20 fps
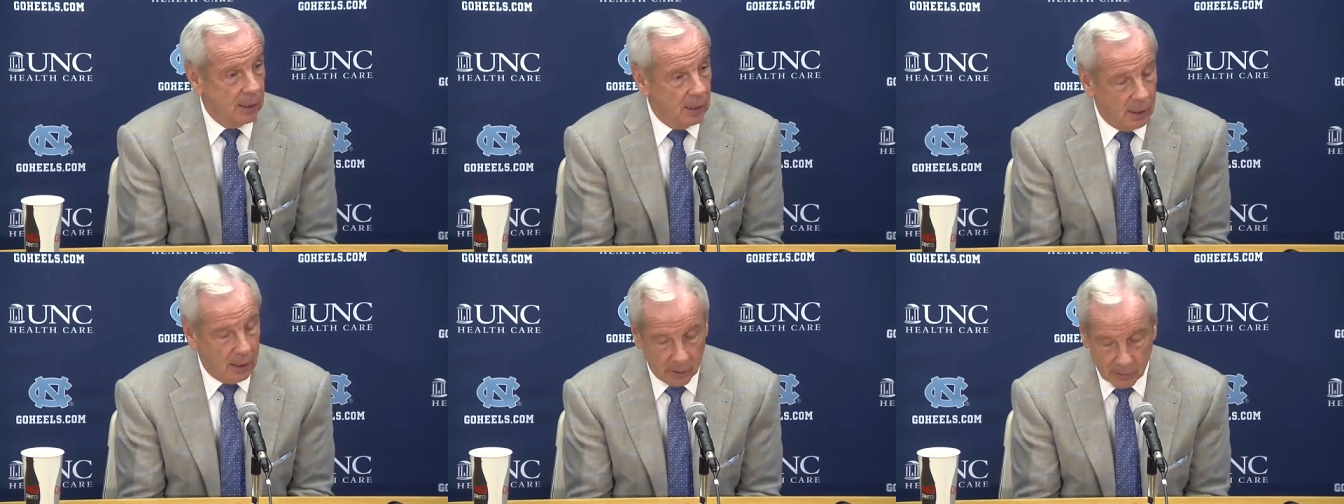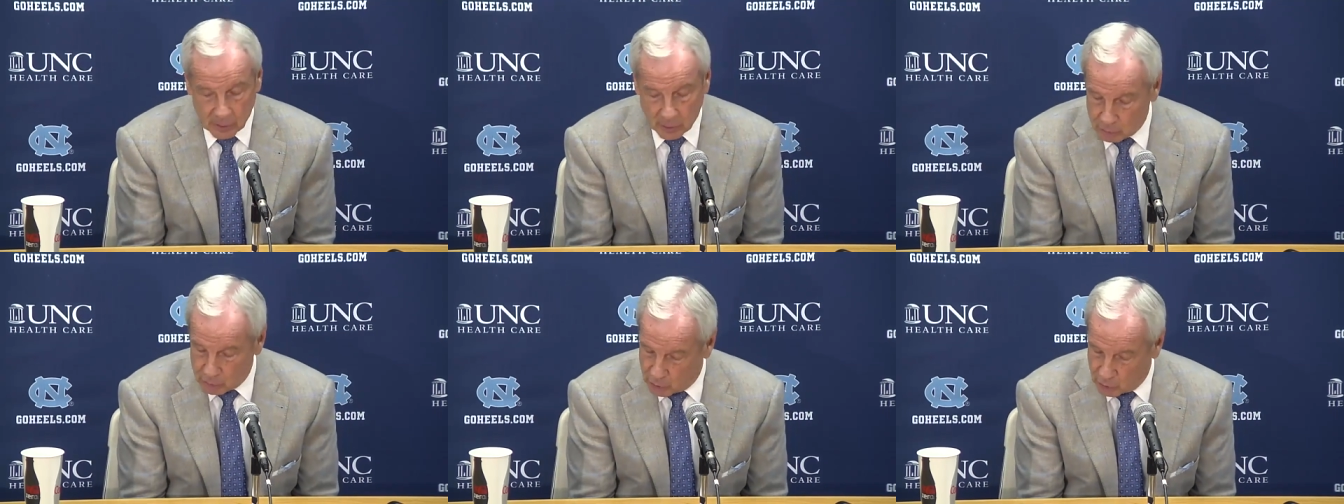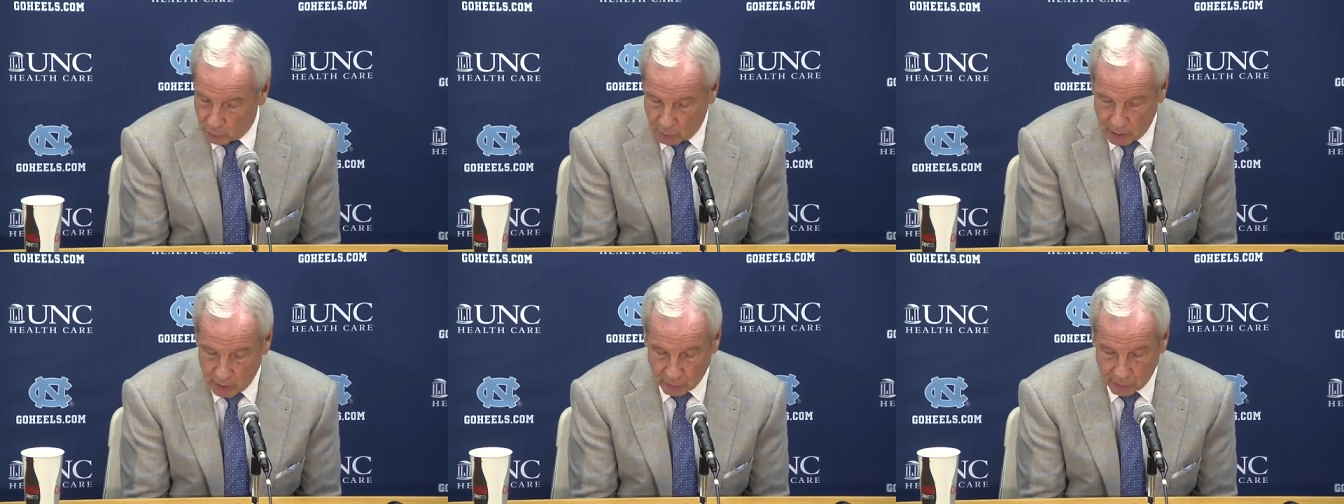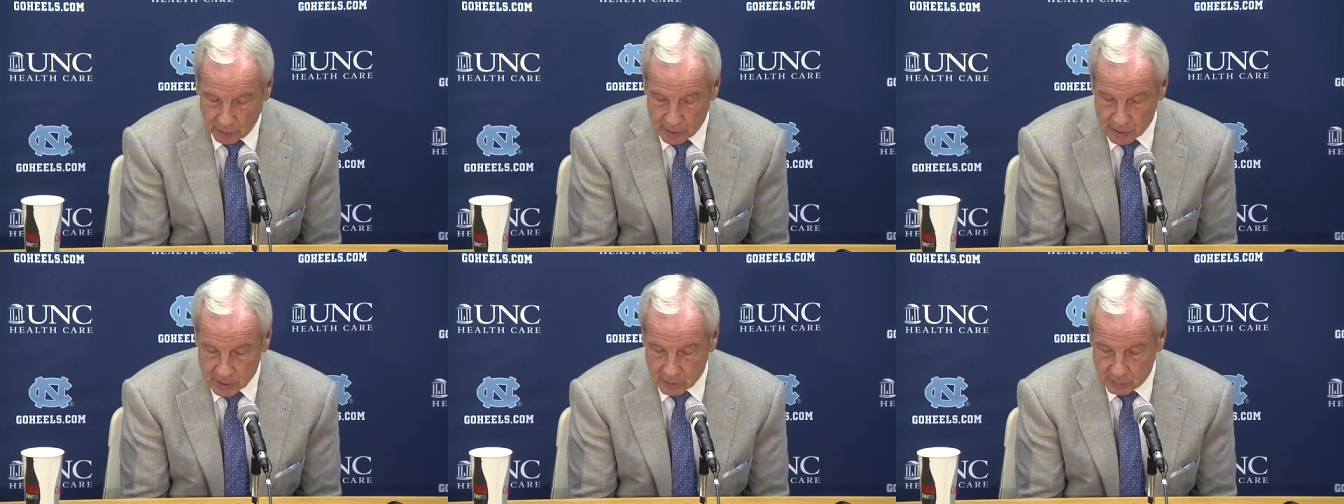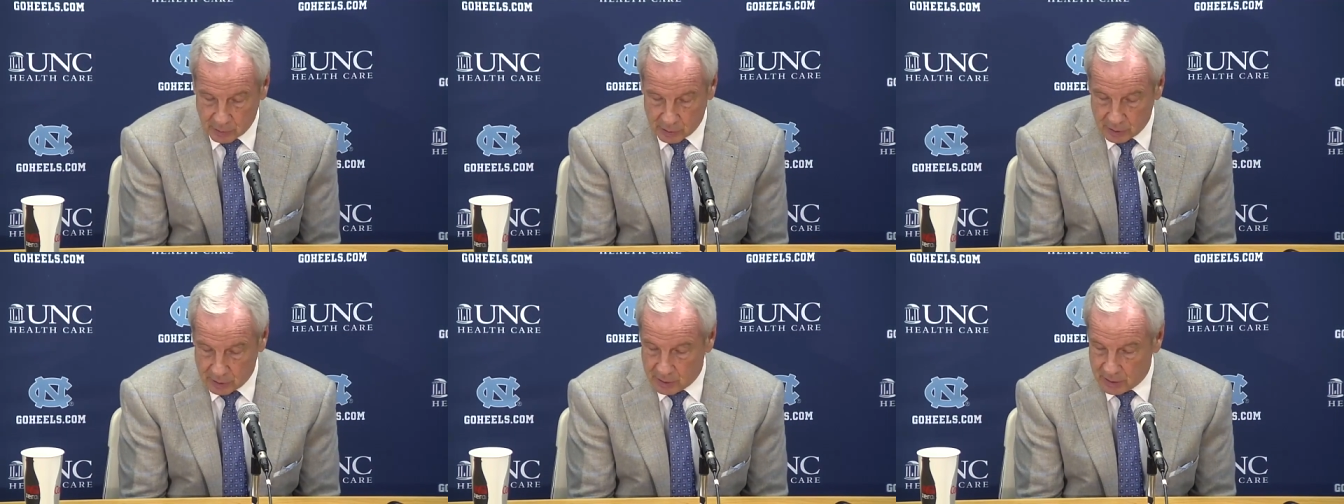I thought Joel did some
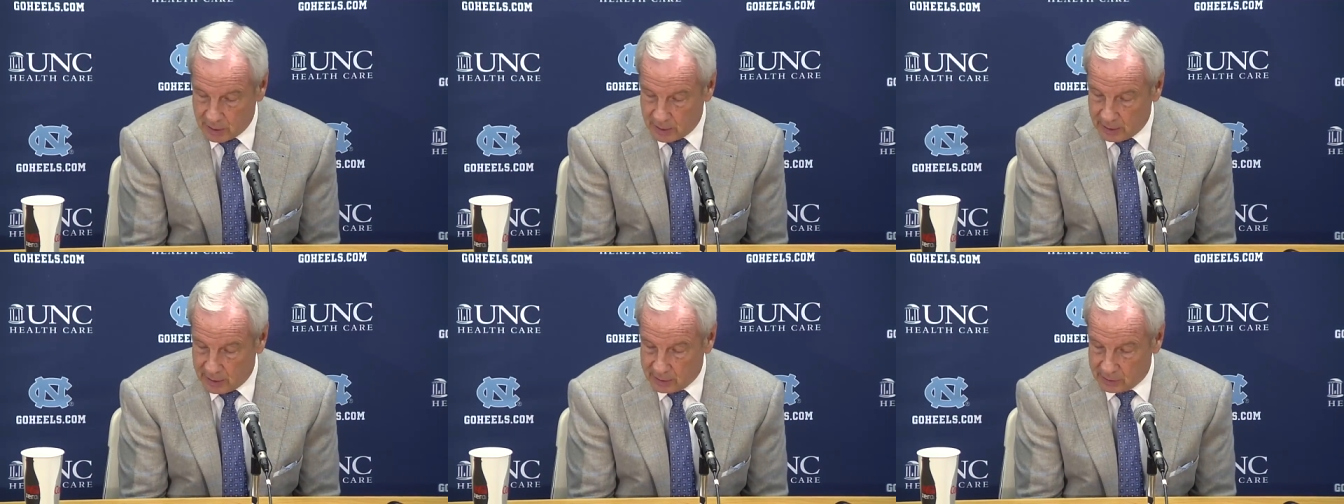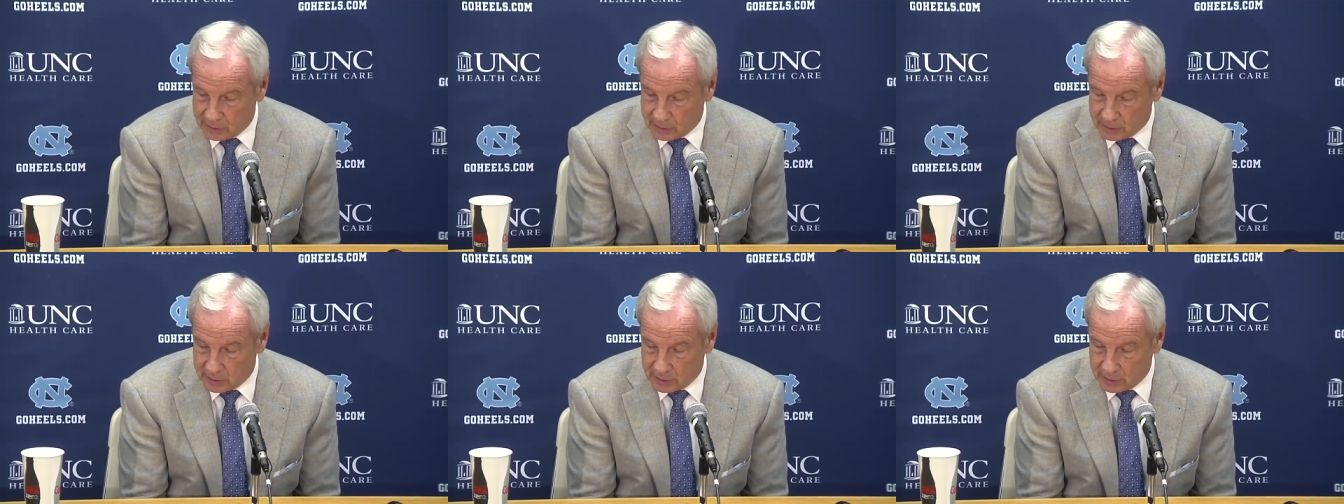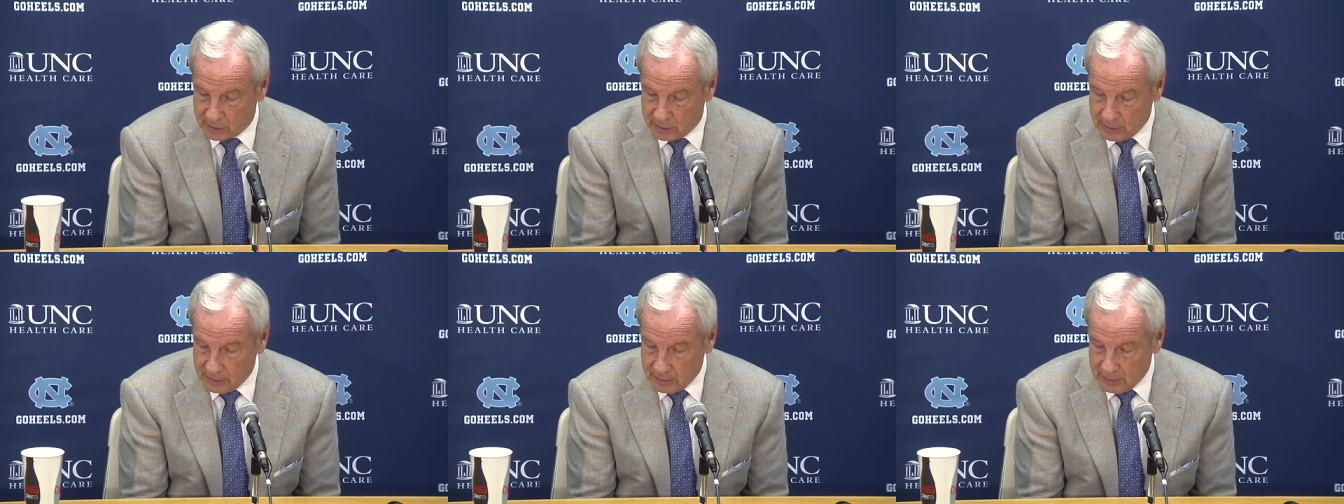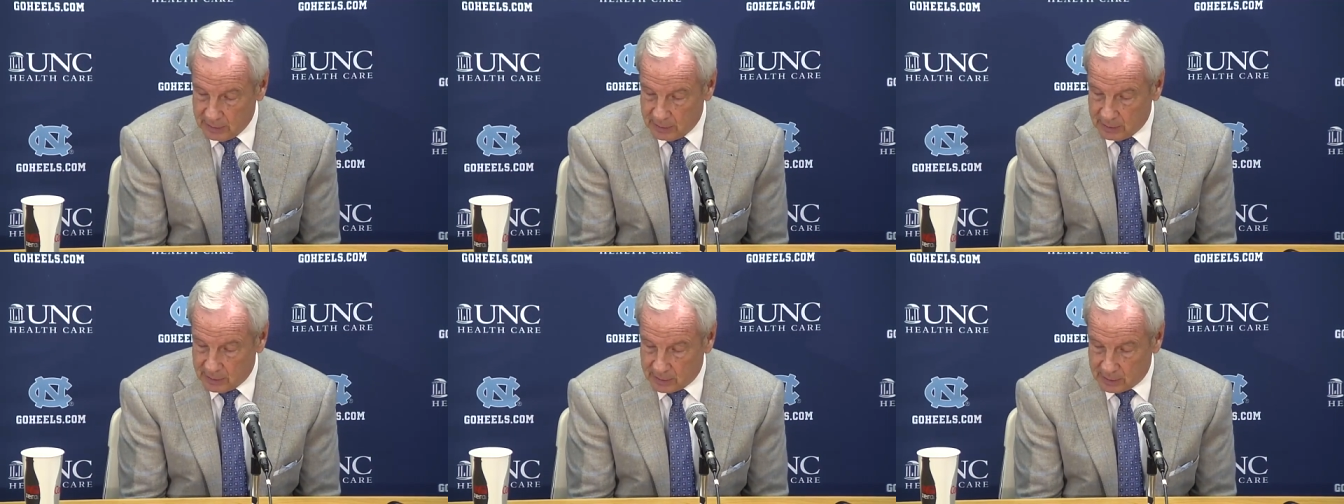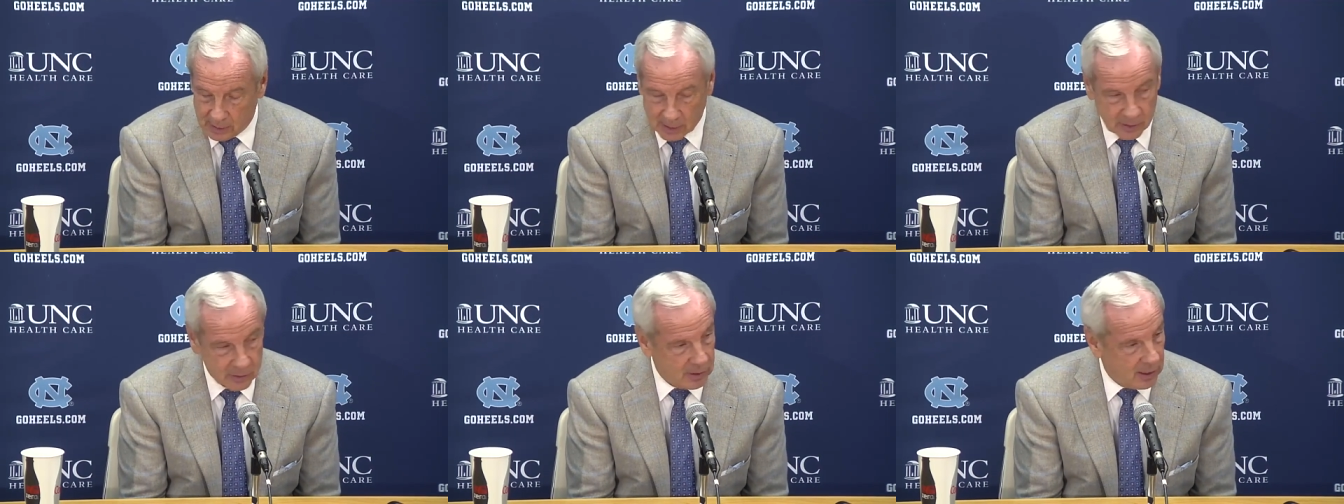good things. Uh,
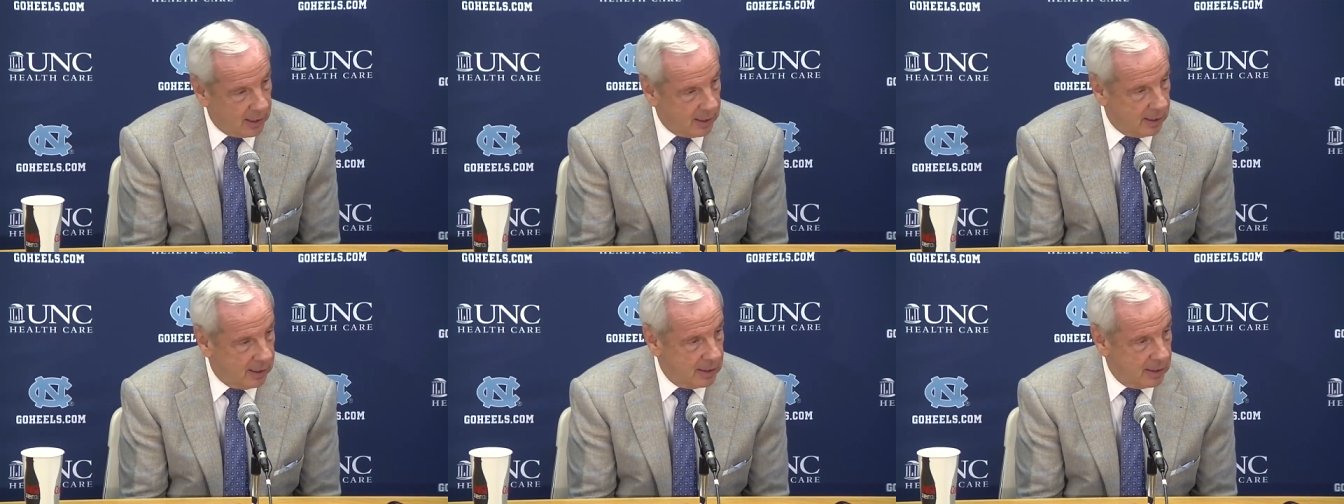uh, Isaiah